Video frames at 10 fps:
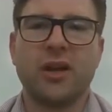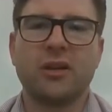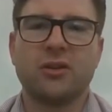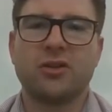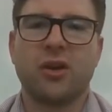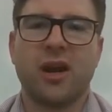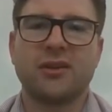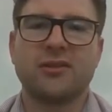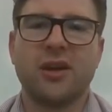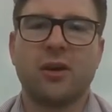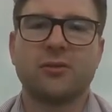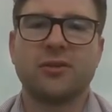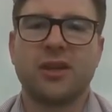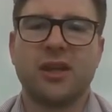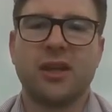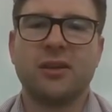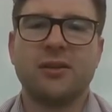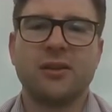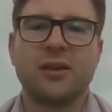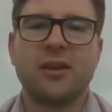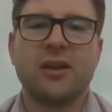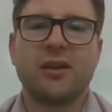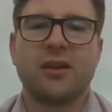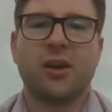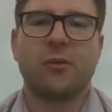you're trying to tell. So here, we